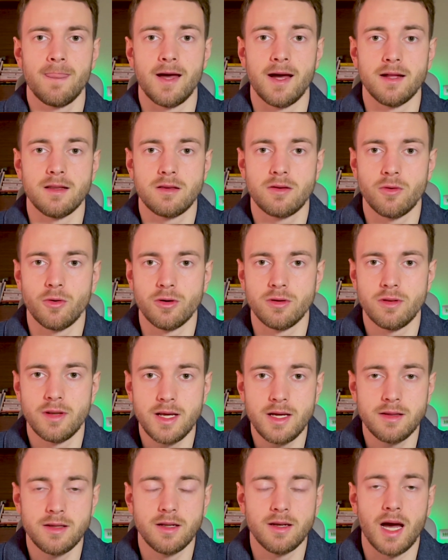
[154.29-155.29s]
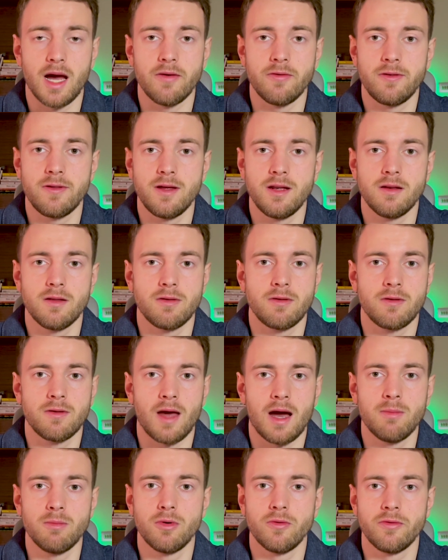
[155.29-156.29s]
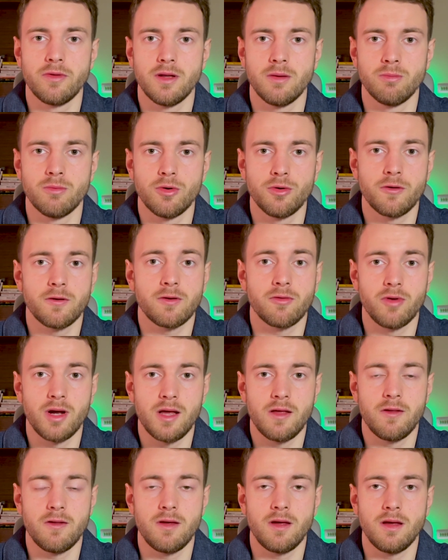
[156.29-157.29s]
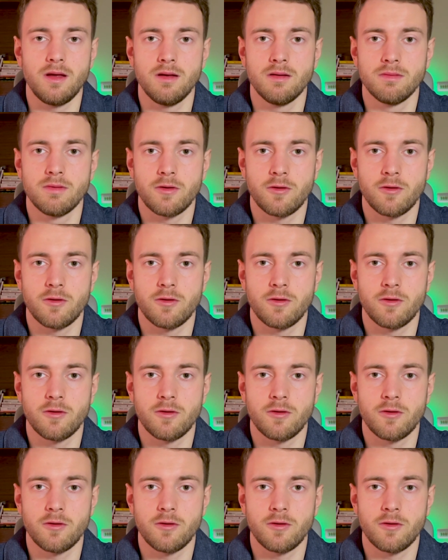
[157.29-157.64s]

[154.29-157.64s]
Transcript: And on LinkedIn, I've seen some of the most crazy